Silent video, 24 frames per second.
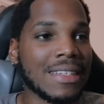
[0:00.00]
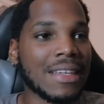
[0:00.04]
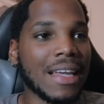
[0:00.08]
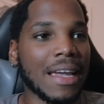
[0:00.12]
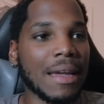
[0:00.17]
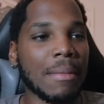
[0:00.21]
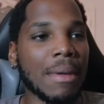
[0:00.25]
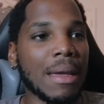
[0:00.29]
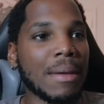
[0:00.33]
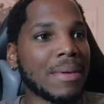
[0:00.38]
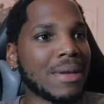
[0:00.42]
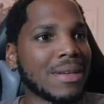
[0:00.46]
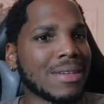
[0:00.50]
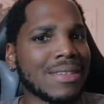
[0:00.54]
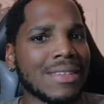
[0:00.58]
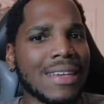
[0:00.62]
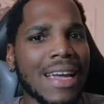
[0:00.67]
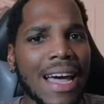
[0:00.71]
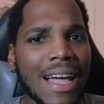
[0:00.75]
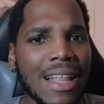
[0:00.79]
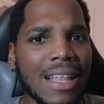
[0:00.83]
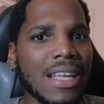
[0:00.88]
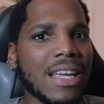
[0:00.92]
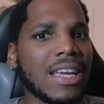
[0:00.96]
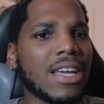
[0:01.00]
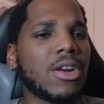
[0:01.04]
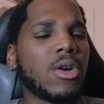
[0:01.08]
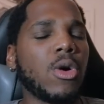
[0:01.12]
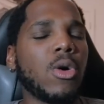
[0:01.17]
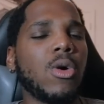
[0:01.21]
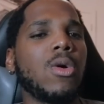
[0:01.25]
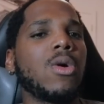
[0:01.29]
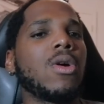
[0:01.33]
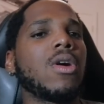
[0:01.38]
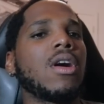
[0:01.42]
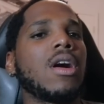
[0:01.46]
like maybe a salad,
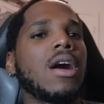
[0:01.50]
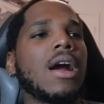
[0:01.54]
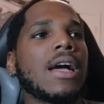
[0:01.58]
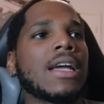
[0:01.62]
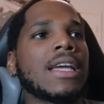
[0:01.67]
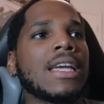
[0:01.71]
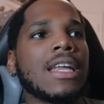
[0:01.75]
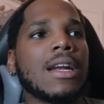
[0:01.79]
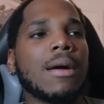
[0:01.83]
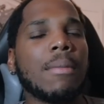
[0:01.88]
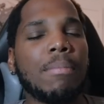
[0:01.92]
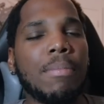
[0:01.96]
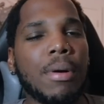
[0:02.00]
or I get a